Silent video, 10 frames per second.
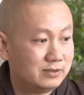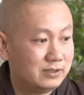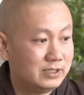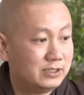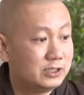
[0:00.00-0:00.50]

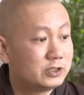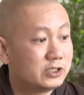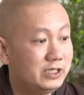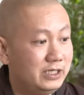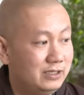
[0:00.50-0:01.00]
the
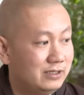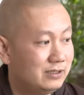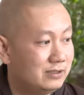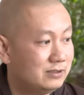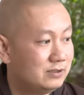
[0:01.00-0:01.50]
tree,
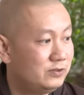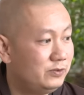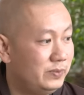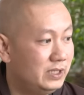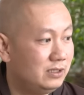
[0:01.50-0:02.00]

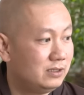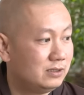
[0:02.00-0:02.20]
to me.